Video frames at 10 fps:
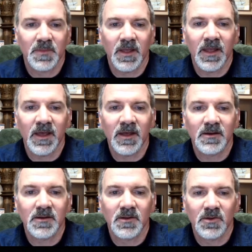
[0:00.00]

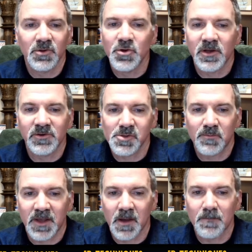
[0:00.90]
and you can just
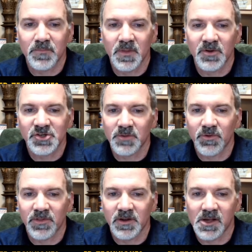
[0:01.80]
pick up the bishop
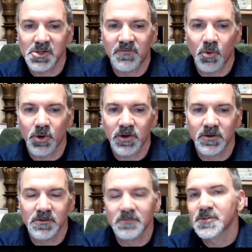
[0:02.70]
with a nice fork,
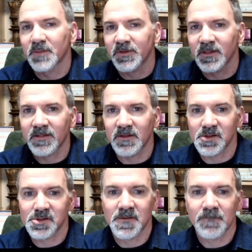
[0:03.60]
something like
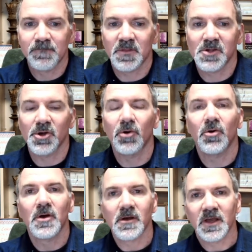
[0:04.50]
this.
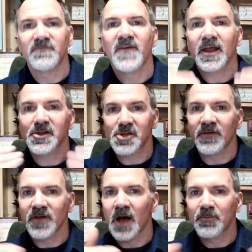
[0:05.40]
So advance
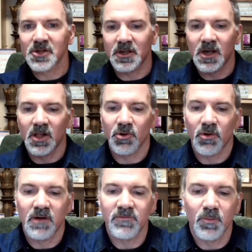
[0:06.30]
on the opposite
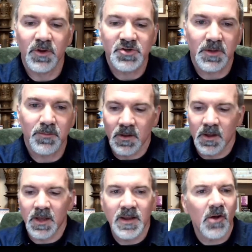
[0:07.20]
color of their bishop.
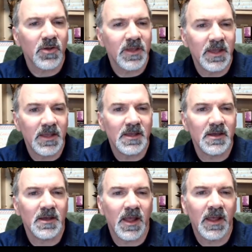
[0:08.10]
And now
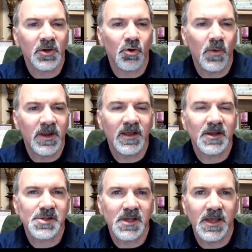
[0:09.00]
king and queen
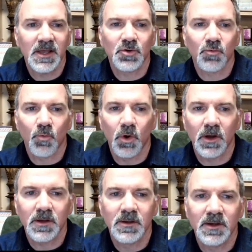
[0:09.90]
against king and rook.